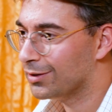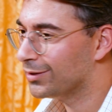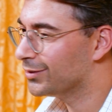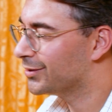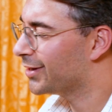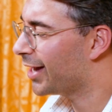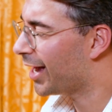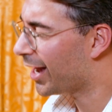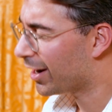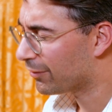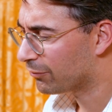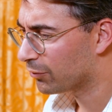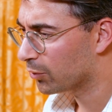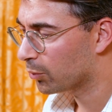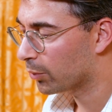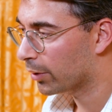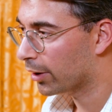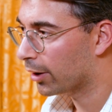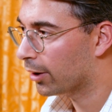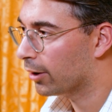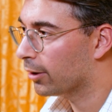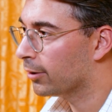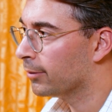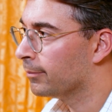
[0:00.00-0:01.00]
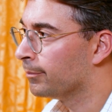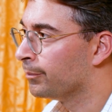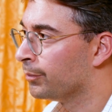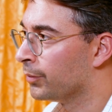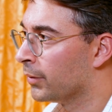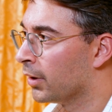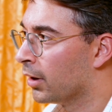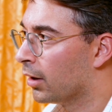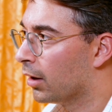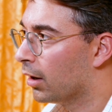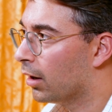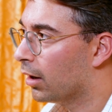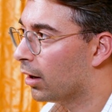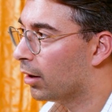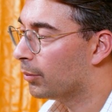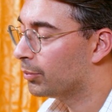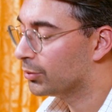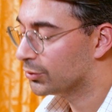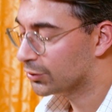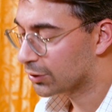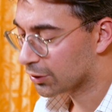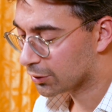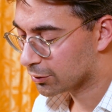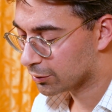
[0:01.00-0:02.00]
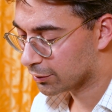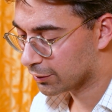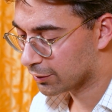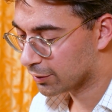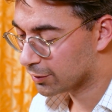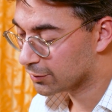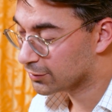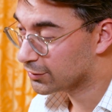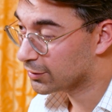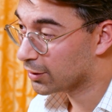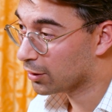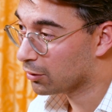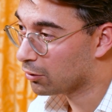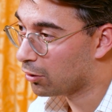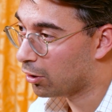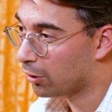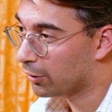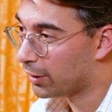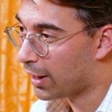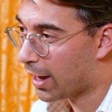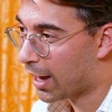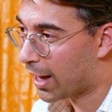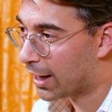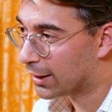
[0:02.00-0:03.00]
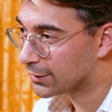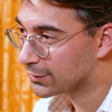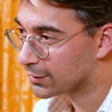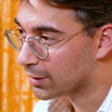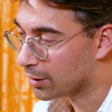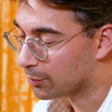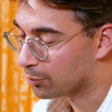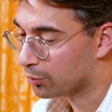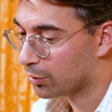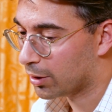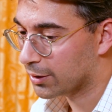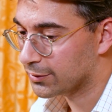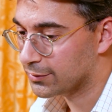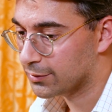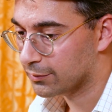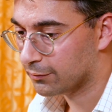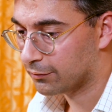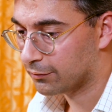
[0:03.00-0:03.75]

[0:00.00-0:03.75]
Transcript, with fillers: is everywhere, uh, particularly this thing called asset price